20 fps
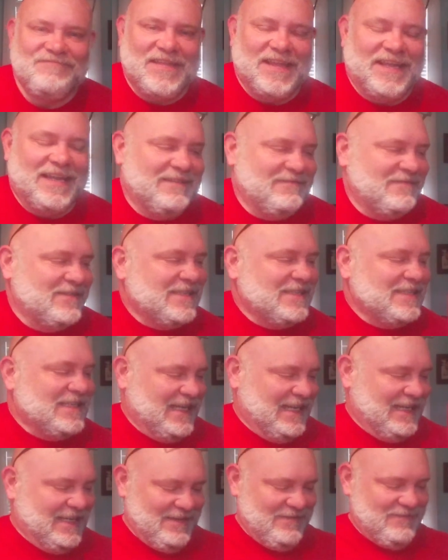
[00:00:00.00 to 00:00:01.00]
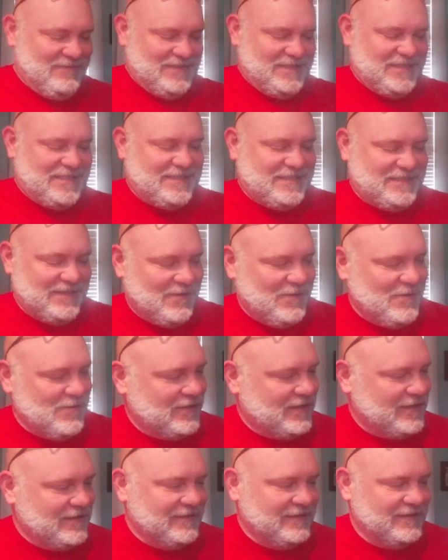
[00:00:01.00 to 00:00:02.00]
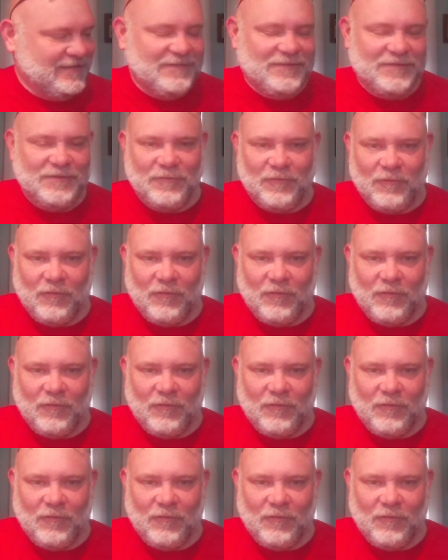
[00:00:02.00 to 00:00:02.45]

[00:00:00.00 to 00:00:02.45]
Yeah, and it was so good.